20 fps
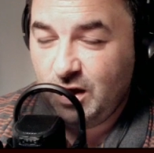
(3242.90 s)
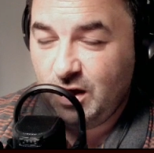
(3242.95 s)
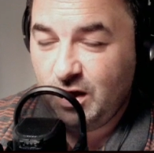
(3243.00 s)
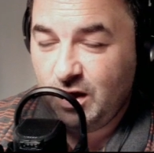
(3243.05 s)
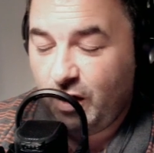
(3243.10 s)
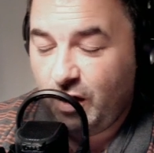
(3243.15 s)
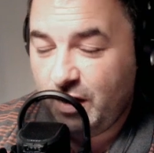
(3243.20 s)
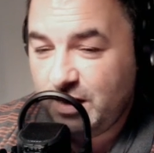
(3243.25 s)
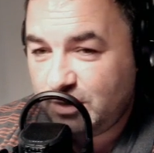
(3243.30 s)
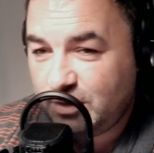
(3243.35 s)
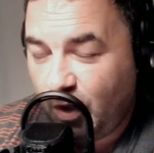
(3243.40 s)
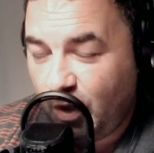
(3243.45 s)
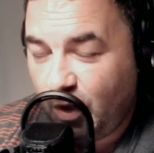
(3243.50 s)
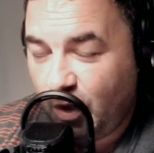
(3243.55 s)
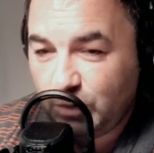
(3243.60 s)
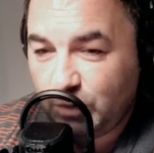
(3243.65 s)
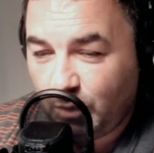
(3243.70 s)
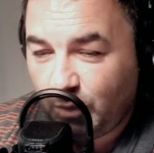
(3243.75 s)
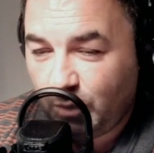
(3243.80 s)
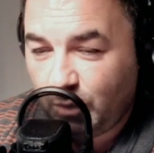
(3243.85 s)
I
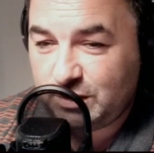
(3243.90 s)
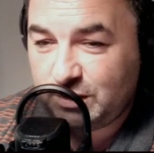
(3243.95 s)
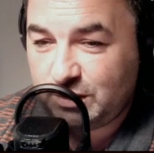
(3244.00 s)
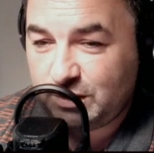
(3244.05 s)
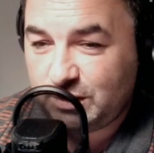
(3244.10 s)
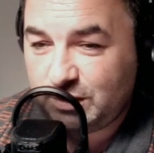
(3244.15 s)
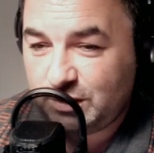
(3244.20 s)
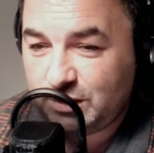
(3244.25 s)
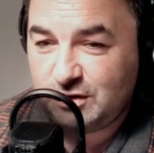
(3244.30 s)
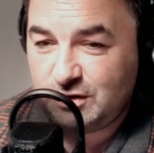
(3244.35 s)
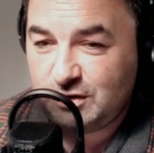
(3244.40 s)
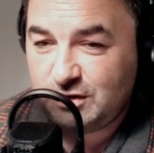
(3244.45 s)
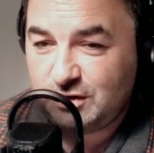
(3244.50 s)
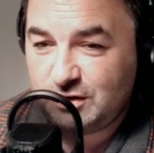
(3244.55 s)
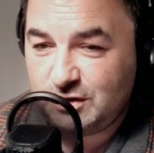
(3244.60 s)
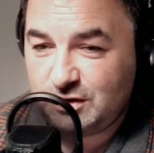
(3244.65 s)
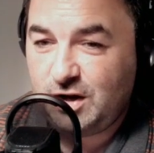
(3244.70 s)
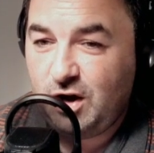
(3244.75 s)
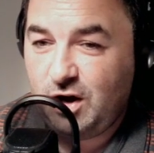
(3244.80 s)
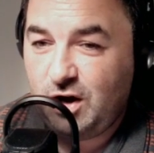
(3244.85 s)
don't know what direction they're
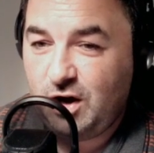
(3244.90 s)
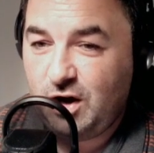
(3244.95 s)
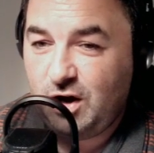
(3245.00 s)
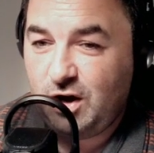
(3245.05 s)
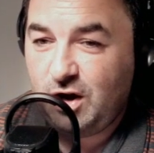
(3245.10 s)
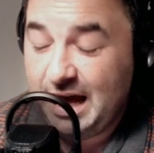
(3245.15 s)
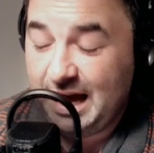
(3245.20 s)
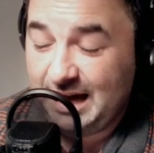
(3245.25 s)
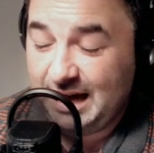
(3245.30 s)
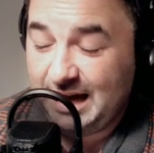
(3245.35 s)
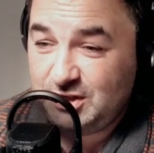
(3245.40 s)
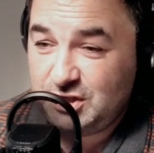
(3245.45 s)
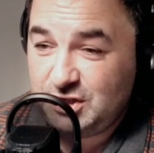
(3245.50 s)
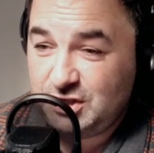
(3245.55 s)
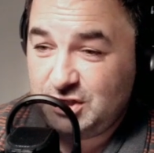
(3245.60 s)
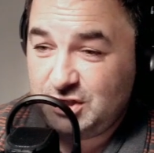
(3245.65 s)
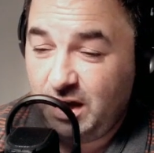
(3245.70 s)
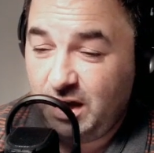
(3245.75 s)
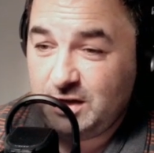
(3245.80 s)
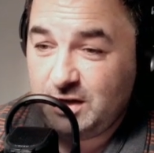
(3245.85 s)
trying to go in. And as
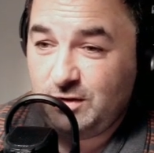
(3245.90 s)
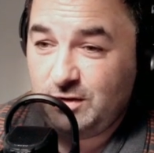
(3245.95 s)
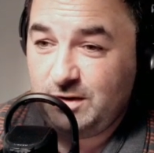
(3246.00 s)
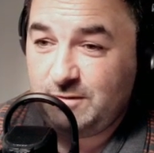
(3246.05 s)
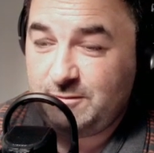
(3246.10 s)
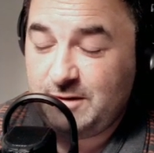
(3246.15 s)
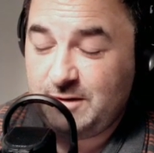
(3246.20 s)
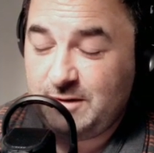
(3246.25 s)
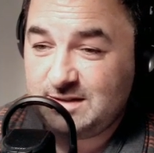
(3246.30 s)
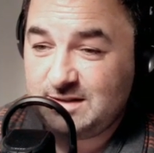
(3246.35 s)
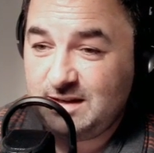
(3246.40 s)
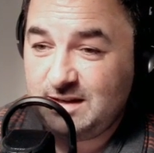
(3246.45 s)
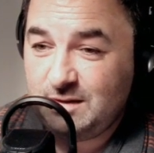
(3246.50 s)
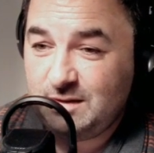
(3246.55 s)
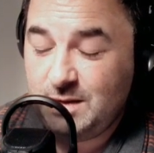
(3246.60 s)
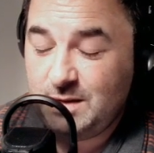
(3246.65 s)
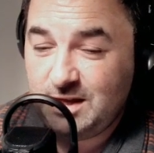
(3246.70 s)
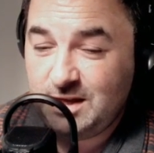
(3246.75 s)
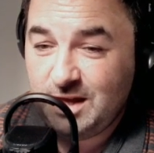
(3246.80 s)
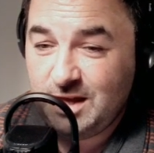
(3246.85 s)
a lot of United fans say
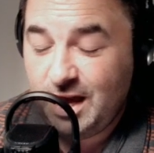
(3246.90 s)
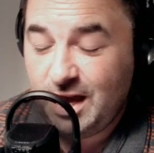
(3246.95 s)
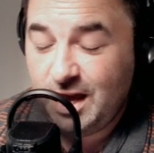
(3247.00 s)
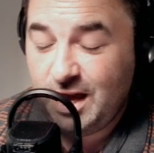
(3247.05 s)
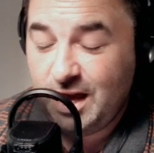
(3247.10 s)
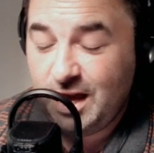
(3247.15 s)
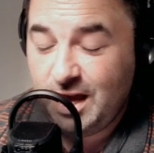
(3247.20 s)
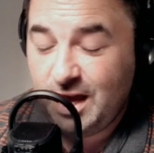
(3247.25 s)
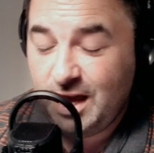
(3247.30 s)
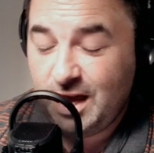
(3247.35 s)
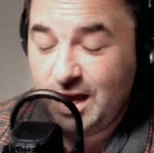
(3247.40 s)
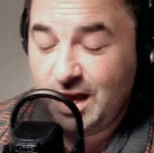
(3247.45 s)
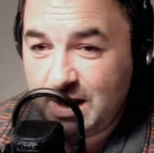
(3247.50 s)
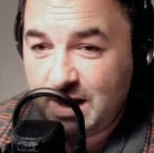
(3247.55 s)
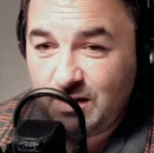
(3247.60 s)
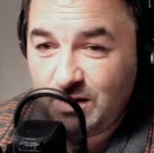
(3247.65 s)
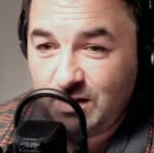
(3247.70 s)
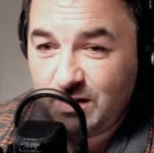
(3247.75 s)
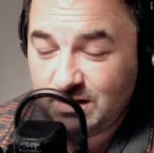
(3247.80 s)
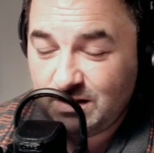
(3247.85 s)
to me, it doesn't
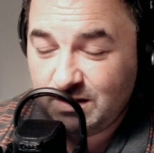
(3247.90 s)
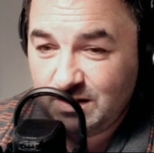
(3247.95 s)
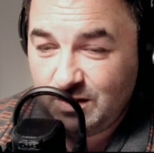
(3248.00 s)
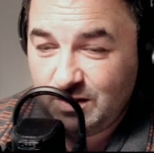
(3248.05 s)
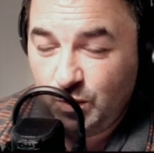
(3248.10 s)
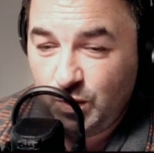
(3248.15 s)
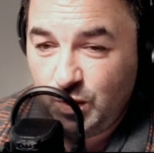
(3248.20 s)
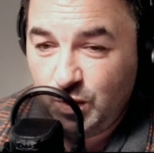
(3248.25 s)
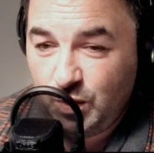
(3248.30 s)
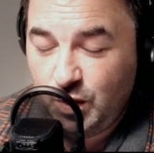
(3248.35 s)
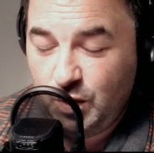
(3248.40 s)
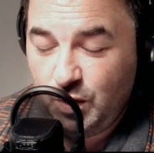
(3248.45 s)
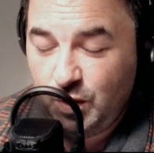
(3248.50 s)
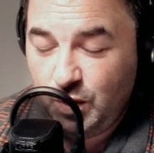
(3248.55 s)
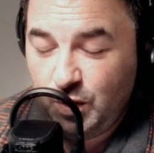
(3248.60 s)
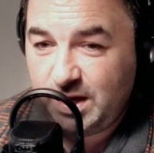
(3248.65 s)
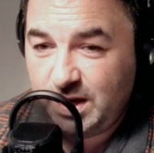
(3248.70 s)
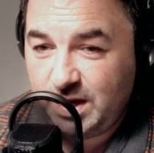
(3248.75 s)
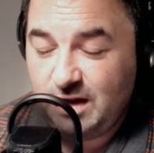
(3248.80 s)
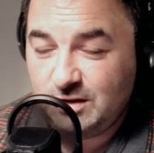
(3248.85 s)
matter who
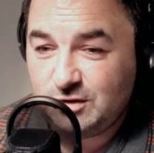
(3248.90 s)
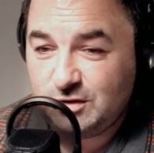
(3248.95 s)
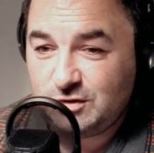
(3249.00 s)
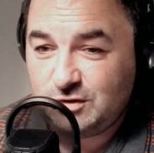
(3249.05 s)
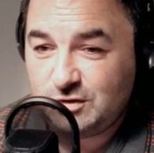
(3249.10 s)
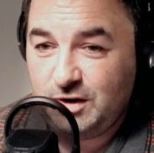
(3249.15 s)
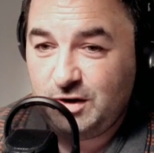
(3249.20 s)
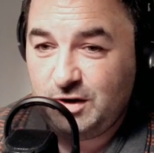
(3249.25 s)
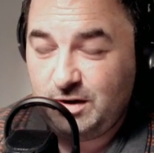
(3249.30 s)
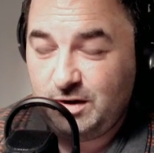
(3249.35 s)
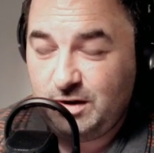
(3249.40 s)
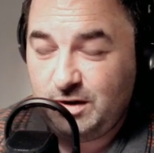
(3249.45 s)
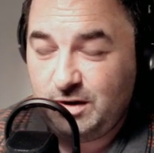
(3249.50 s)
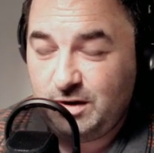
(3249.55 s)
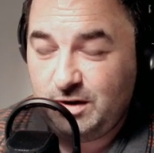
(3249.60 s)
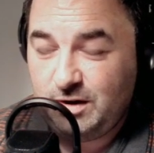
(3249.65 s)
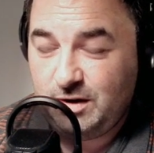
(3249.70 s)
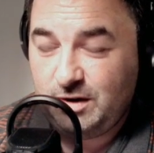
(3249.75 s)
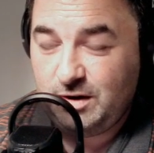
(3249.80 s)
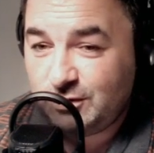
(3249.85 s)
you get on the sideline,
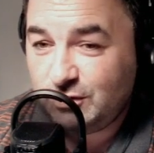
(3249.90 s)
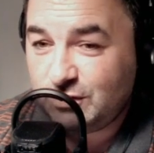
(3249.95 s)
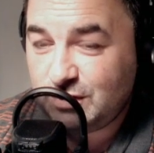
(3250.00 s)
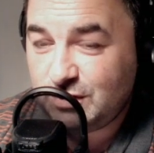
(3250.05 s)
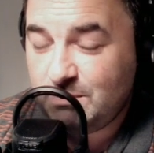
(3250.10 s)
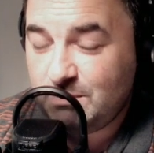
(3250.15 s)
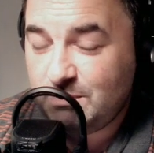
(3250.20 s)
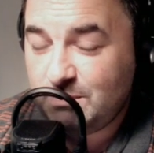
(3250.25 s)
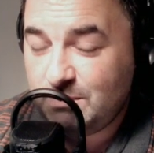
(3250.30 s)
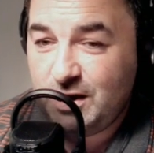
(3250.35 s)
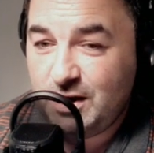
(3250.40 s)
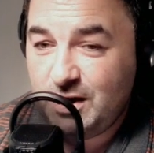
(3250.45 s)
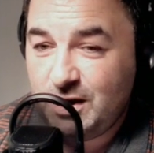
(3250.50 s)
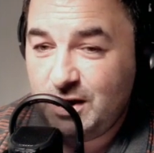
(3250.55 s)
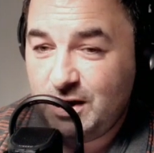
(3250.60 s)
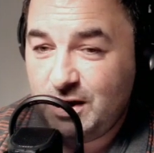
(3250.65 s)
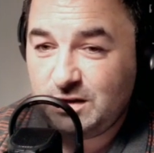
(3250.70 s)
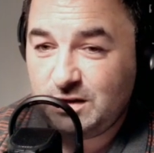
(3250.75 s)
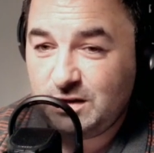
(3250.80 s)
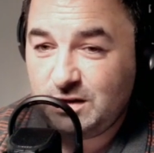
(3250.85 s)
and it doesn't matter who's
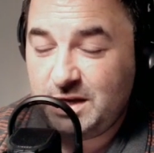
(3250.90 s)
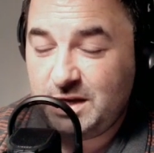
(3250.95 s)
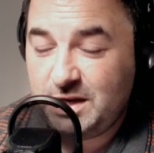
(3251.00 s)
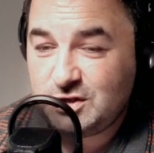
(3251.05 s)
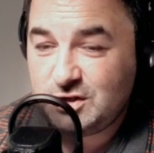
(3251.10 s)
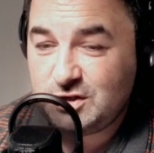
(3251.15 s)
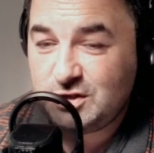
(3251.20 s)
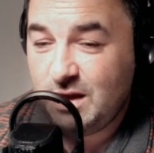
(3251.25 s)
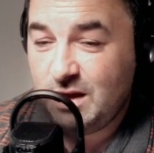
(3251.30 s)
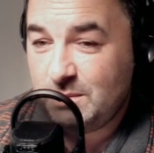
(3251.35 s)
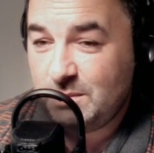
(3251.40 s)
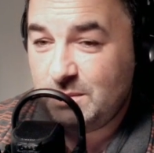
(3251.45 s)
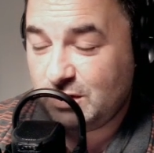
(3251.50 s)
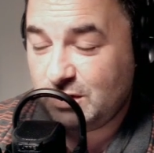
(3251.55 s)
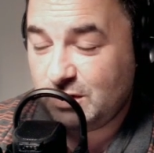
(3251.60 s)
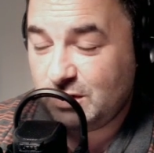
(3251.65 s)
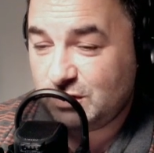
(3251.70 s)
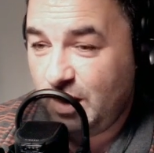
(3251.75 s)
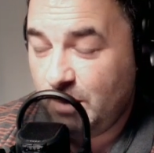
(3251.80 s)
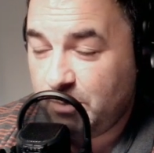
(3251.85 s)
on the pitch,
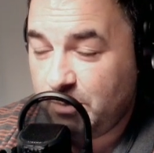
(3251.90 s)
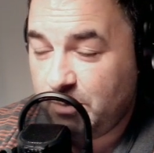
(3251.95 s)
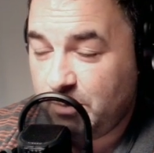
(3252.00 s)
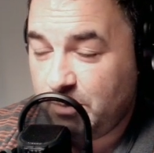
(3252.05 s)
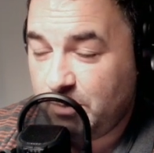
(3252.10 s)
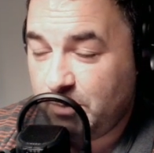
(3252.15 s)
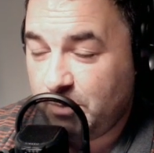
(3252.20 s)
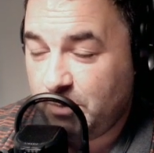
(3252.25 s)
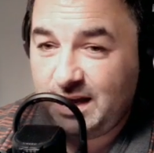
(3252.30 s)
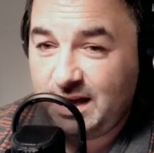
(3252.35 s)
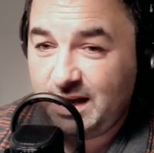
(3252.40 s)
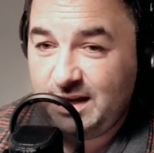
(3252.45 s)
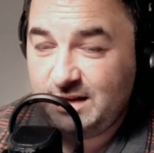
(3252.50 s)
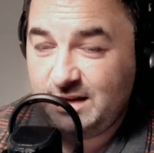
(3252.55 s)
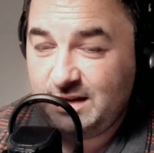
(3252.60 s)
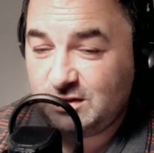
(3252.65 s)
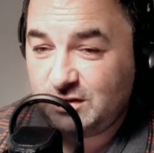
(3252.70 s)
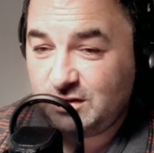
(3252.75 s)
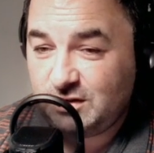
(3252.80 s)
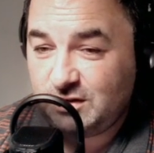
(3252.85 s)
because above all that
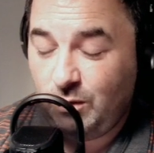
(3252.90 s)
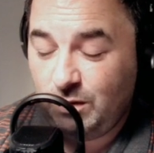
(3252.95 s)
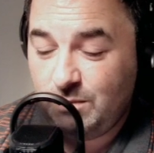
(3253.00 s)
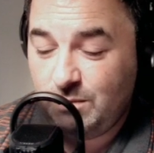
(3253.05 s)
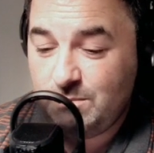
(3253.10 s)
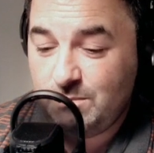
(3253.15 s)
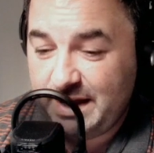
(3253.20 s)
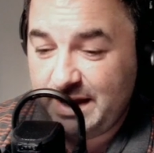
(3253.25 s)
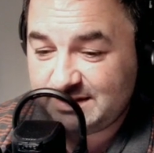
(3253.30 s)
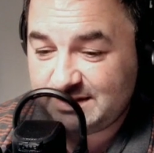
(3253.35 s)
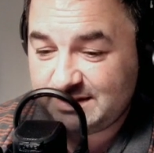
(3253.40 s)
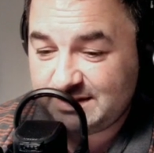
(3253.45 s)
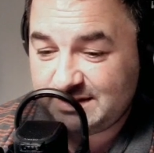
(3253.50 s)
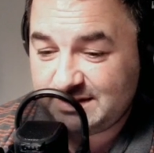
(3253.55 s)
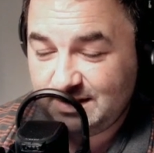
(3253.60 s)
is a total mess.